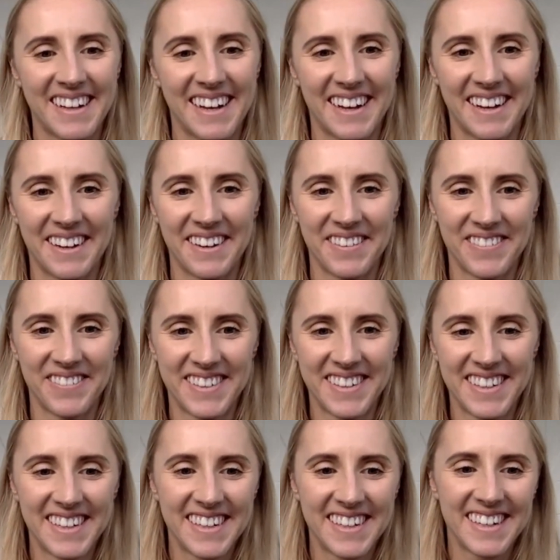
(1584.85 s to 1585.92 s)
And
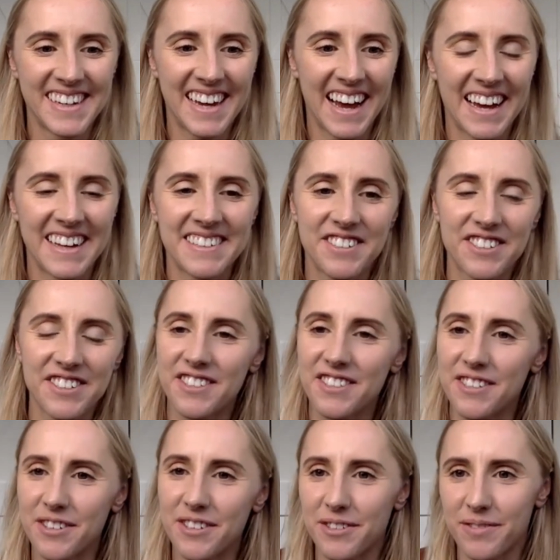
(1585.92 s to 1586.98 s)
just
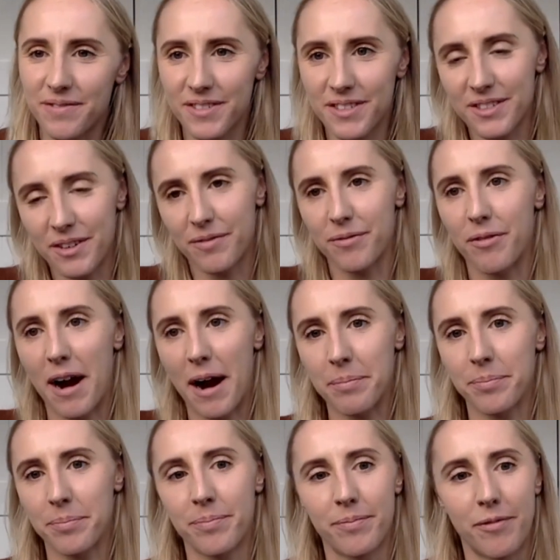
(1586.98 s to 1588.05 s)
to sort of
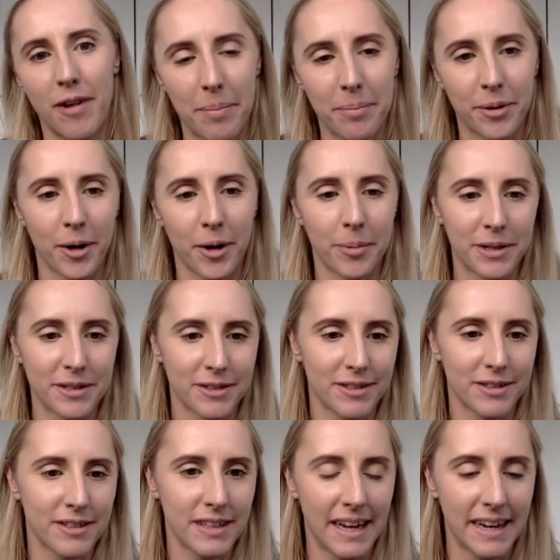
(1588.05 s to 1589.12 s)
wrap up, I'm
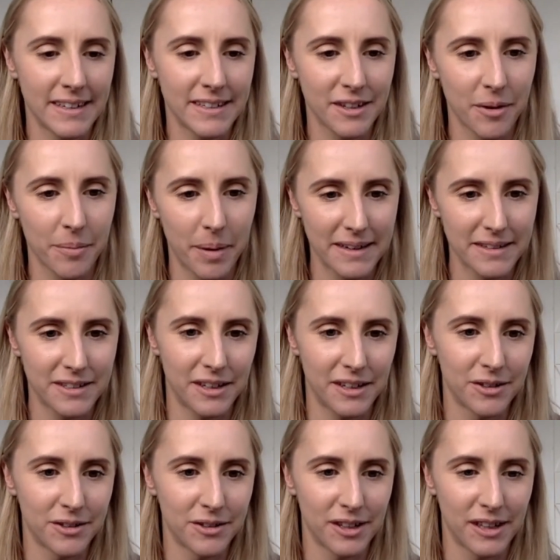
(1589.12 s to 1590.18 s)
just keen to come back to
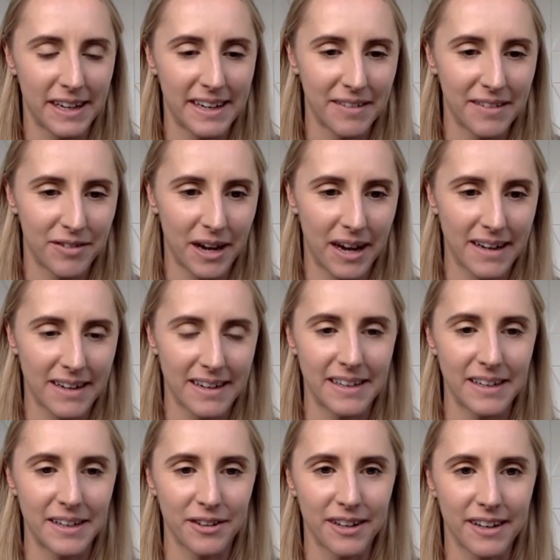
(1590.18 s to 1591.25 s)
you, Shalini, if you had
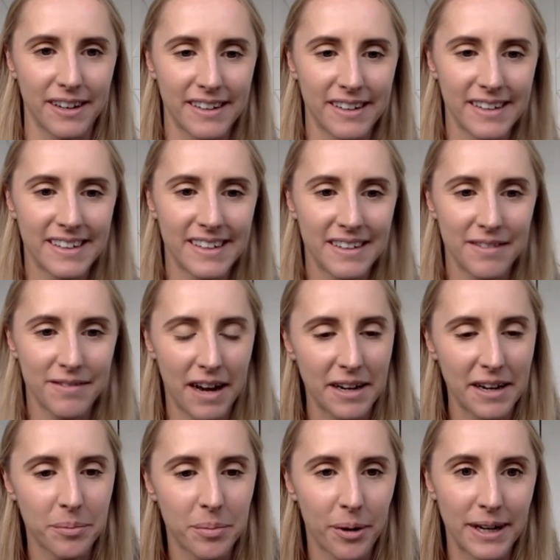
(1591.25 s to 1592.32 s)
any other
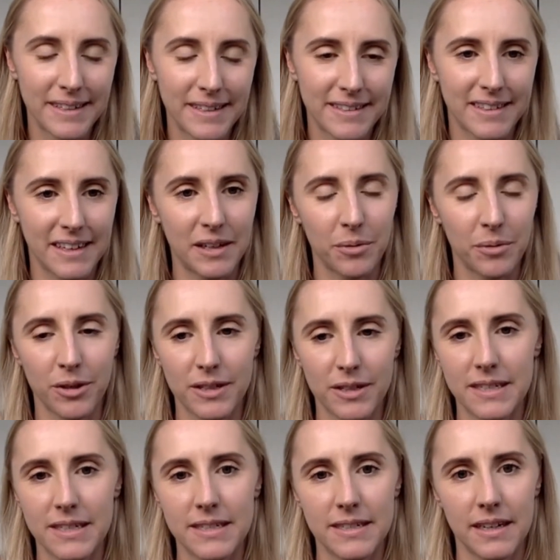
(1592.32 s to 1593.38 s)
final points that you
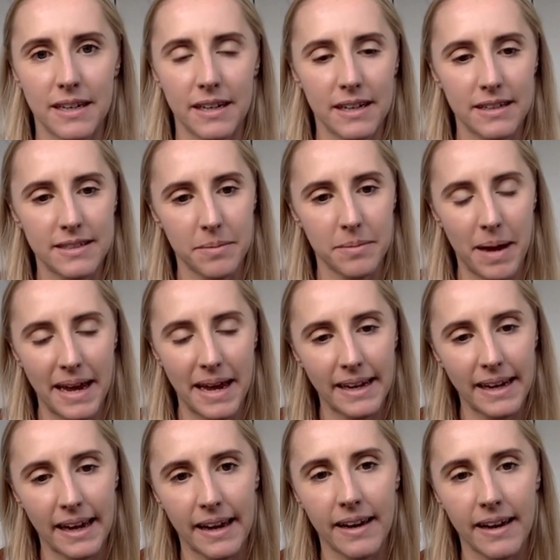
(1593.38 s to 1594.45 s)
wanted to make
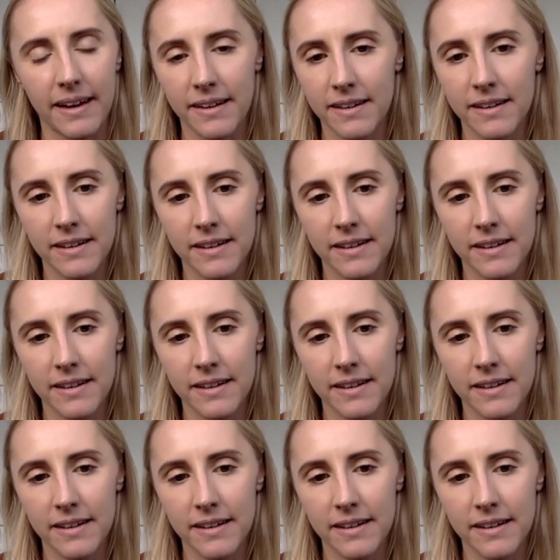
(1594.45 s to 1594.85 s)
here.